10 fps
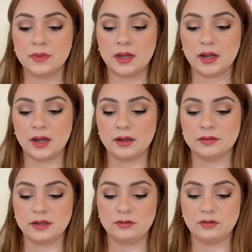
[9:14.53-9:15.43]

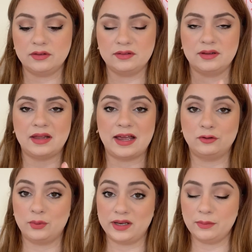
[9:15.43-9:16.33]
and it uses it at
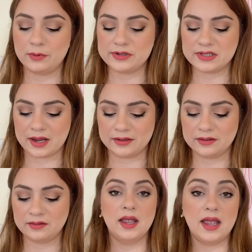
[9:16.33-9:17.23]

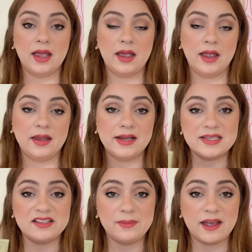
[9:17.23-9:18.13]
20%. It
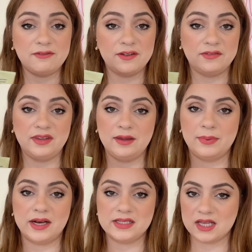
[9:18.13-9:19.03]
is SPF 50
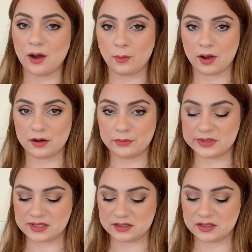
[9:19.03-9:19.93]
but it's not water
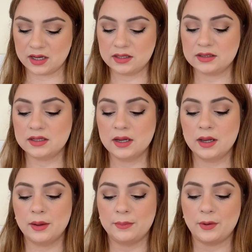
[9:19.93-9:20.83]
resistant.
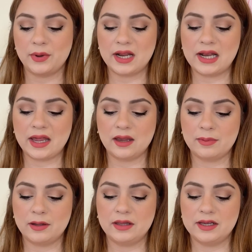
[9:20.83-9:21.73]
But what I like
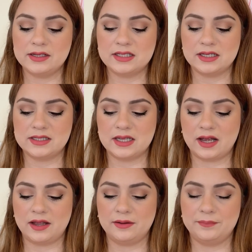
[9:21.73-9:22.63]
about this is
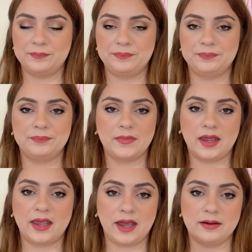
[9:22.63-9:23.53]
that Again,